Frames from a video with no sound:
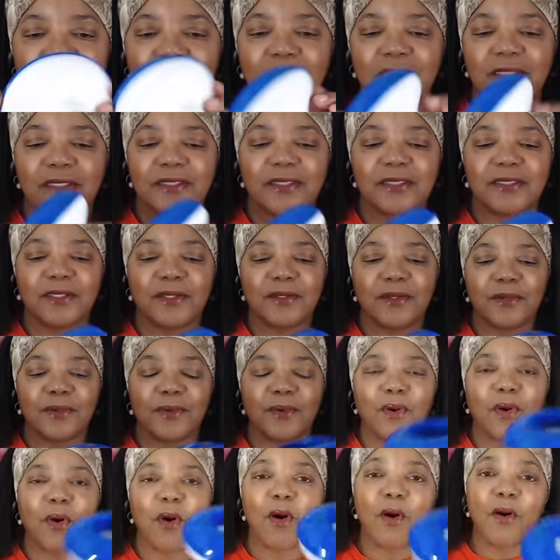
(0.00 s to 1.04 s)

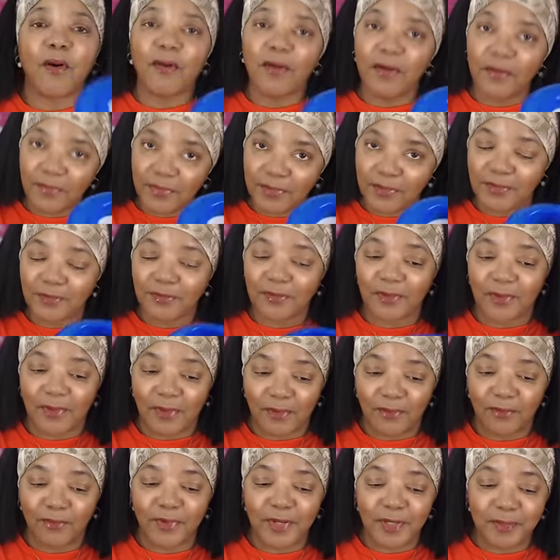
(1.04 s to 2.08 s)
So on the uh,
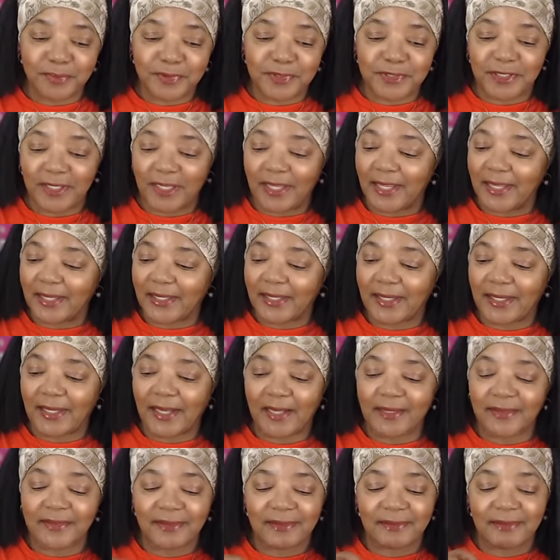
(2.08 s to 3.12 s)
website,
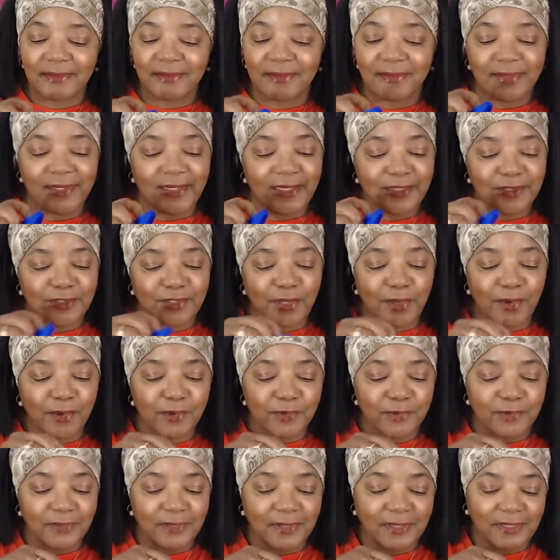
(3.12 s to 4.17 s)
they
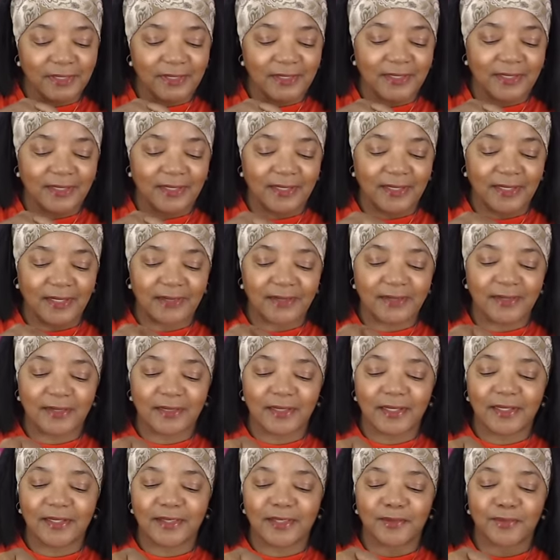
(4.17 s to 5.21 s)
totally did not look
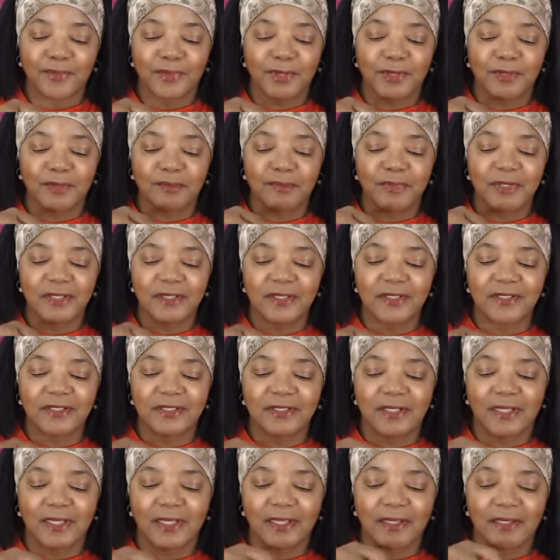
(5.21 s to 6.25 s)
like they were going to be this
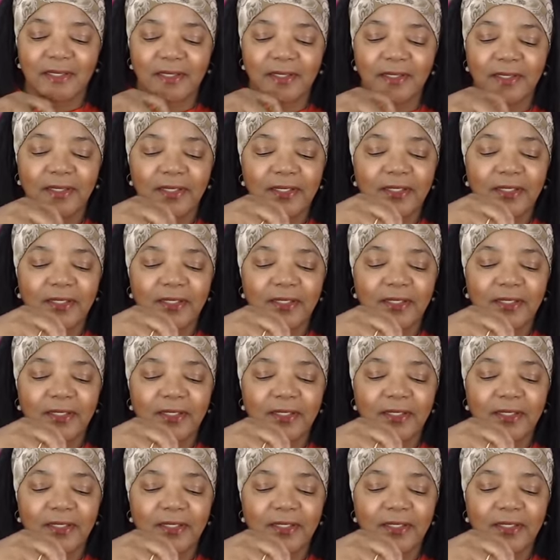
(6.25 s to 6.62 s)
tiny.